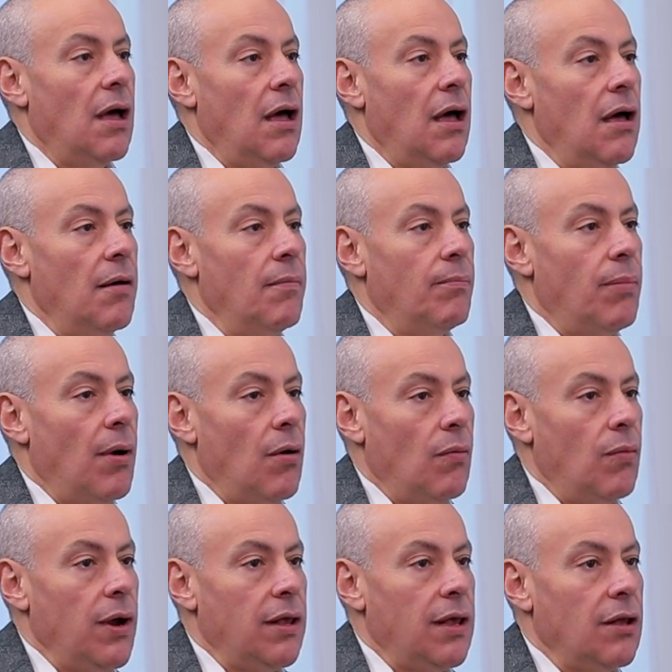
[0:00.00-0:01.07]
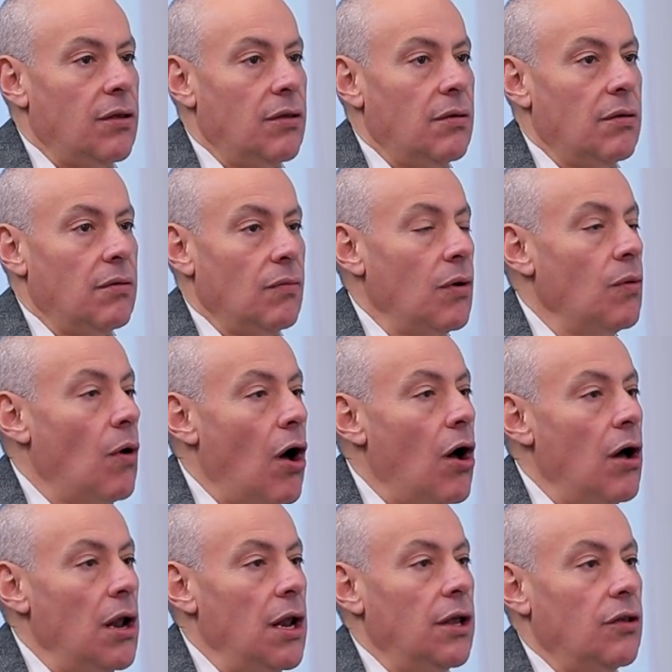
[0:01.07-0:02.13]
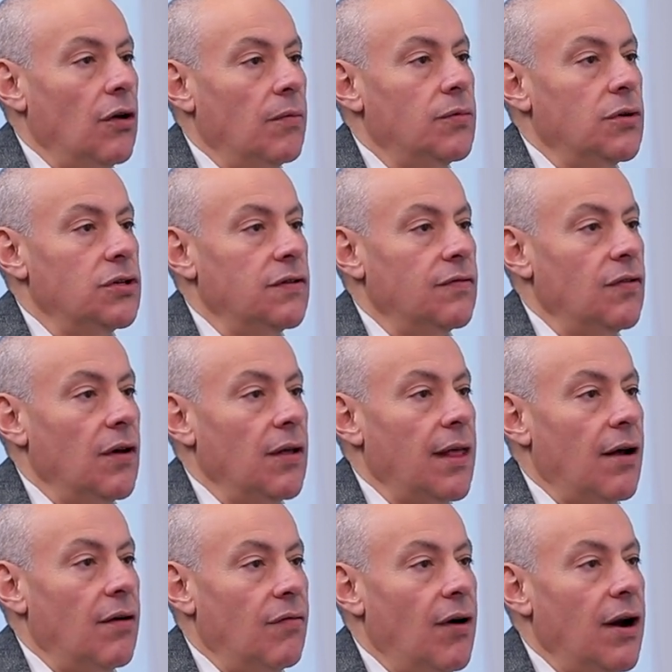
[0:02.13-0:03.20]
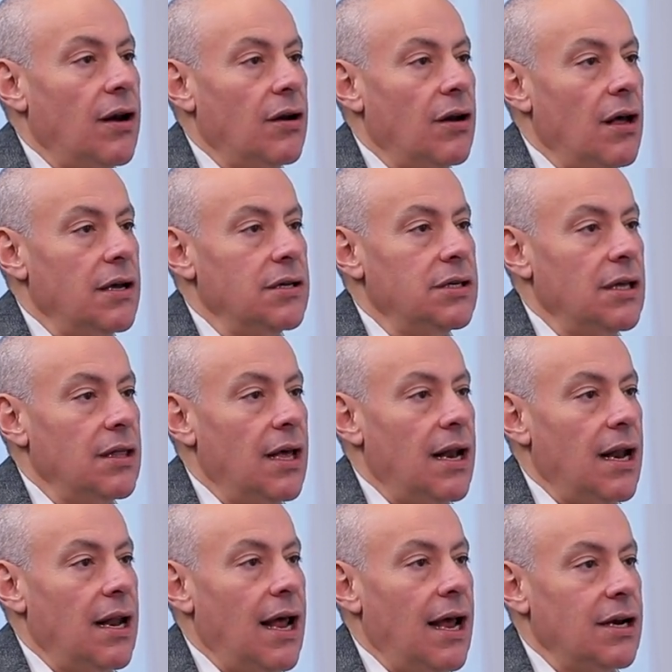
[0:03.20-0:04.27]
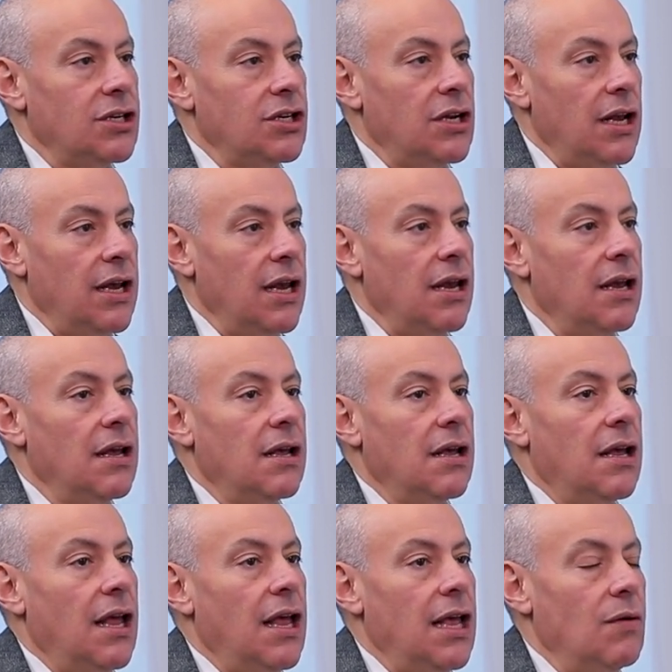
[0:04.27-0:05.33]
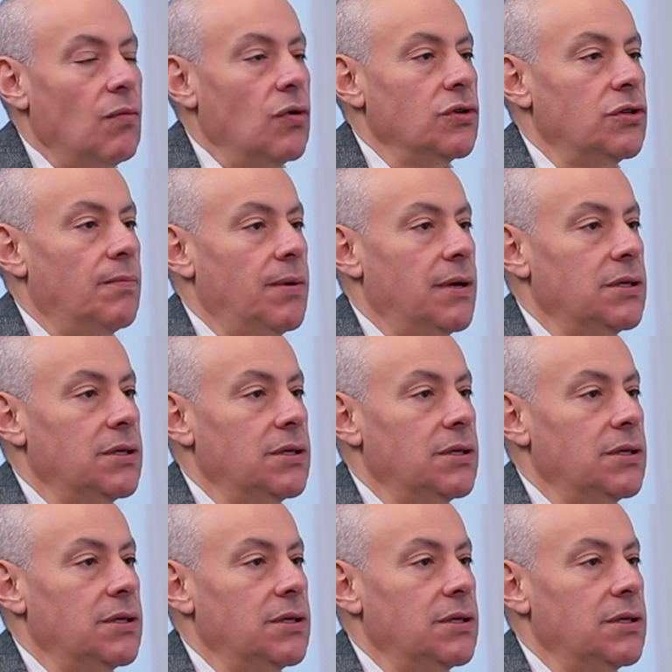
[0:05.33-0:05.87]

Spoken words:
But we were early adopters of doing that, recognising that actually it is a